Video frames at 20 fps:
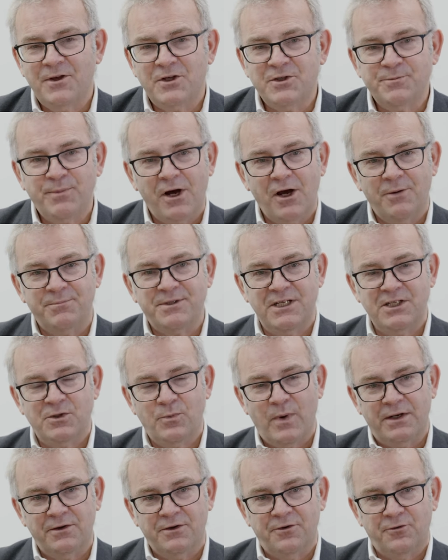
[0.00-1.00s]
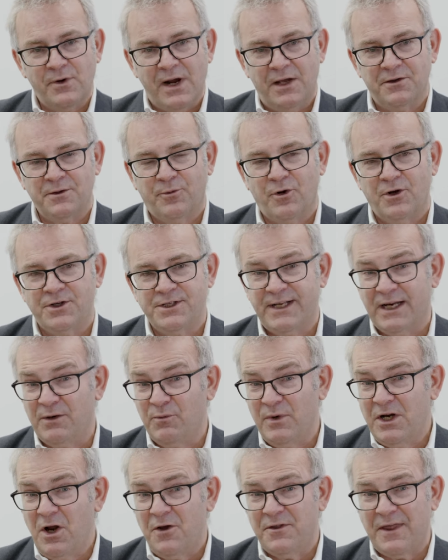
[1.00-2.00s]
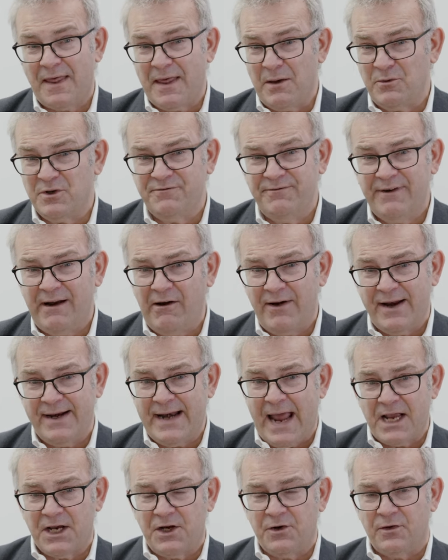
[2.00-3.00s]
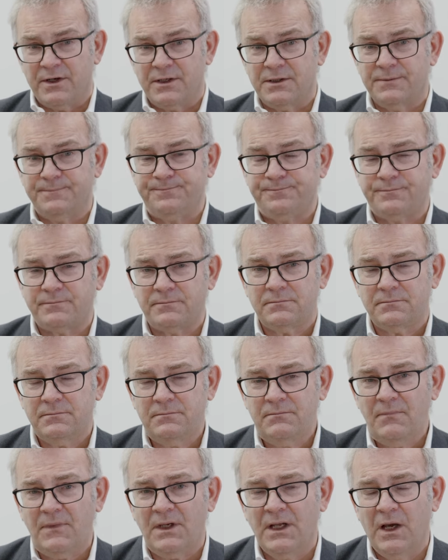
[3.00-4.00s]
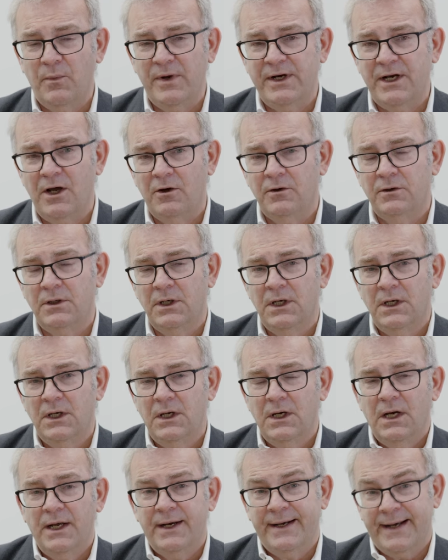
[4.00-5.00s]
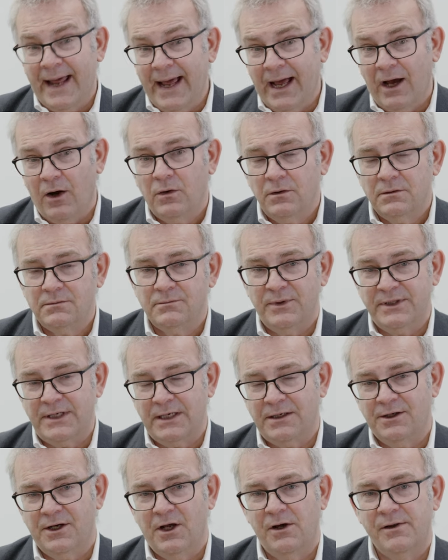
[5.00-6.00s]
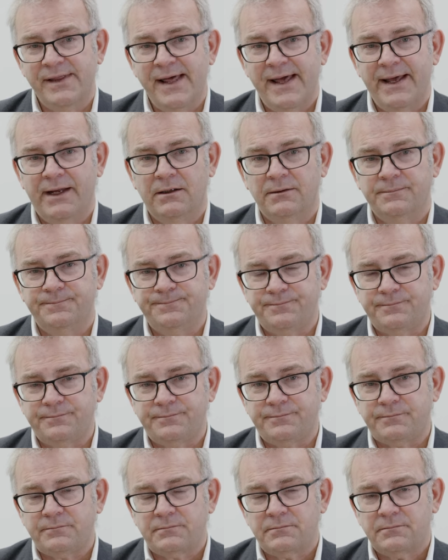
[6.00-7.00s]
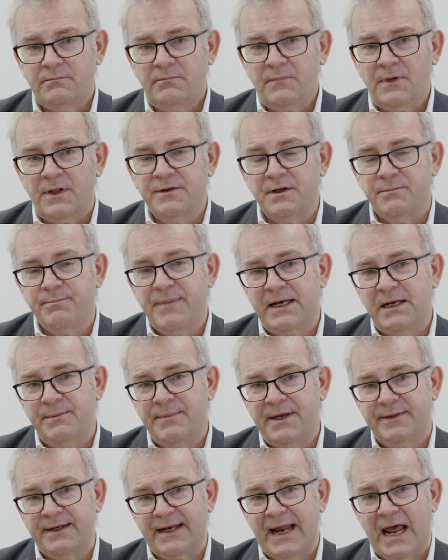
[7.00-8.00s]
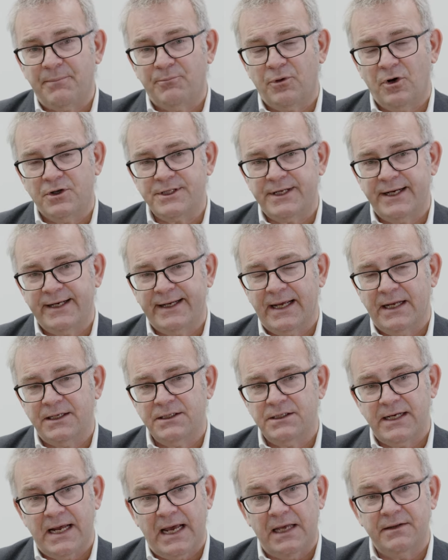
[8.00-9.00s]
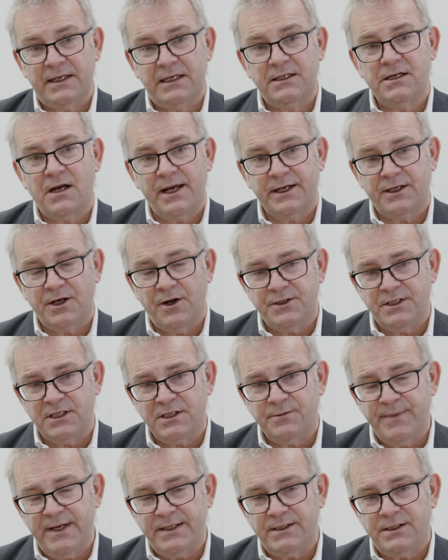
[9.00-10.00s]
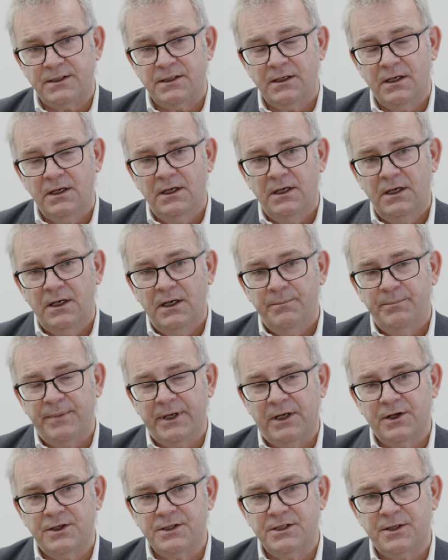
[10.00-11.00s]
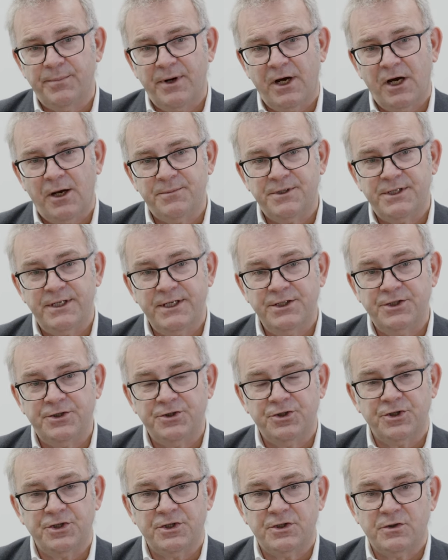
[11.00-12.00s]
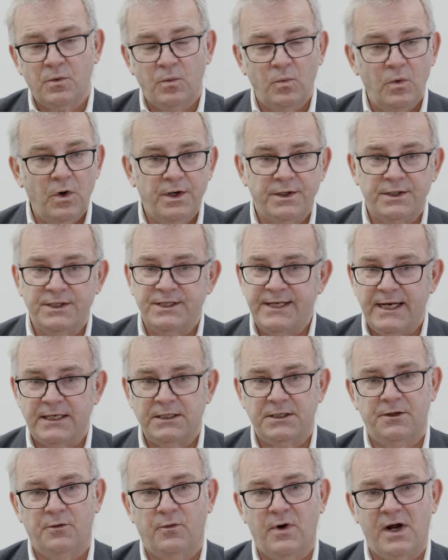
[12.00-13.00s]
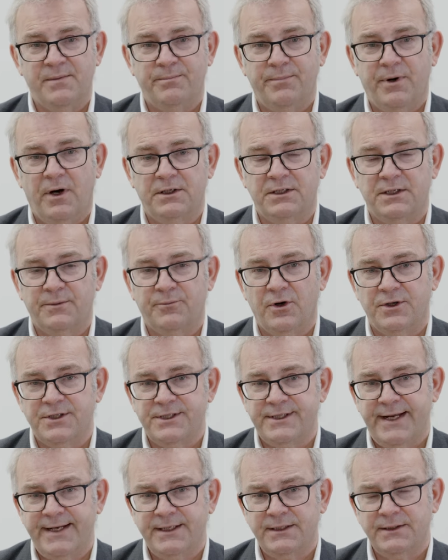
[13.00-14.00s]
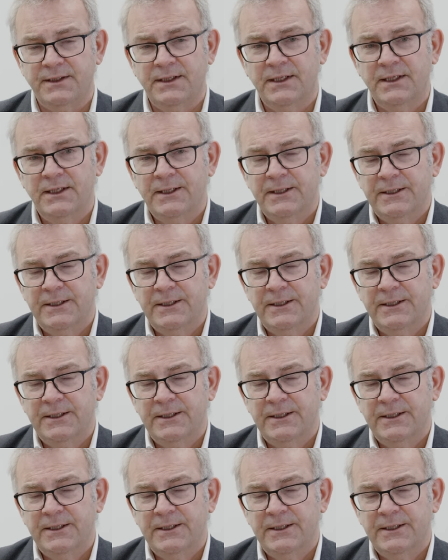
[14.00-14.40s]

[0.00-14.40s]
And those biopsies went throughout the prostate. We know that was very inaccurate. And we know now, we didn't know then, that many men that had prostate cancer had their diagnosis missed because the biopsies just weren't sent to the right part of the prostate.